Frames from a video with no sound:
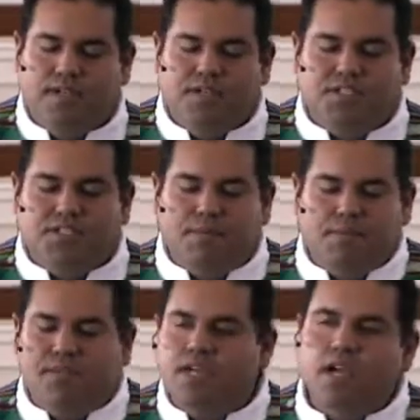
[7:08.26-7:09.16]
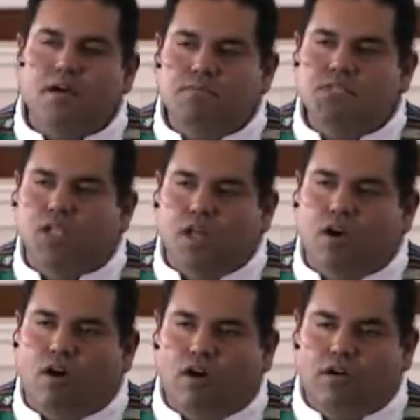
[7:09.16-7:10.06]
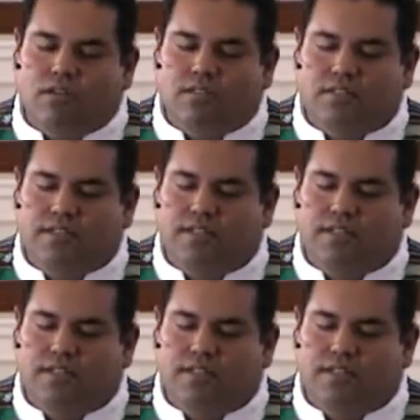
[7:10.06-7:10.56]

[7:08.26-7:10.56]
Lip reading: something comes along,